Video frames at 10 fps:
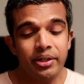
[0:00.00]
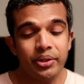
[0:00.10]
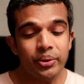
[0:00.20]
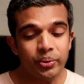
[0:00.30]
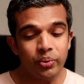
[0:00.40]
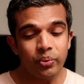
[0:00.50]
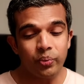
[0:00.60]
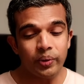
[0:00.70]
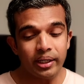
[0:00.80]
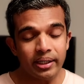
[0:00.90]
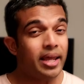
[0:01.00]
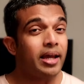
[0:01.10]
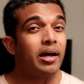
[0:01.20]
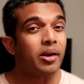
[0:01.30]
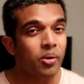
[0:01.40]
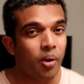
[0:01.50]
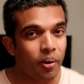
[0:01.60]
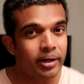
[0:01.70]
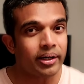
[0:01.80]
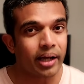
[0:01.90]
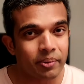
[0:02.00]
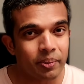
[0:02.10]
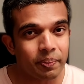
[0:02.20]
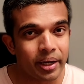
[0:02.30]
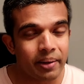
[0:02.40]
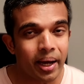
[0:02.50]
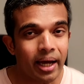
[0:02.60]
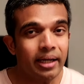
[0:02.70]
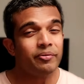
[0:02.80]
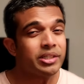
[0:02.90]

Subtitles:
you will take a longer time to pay it back,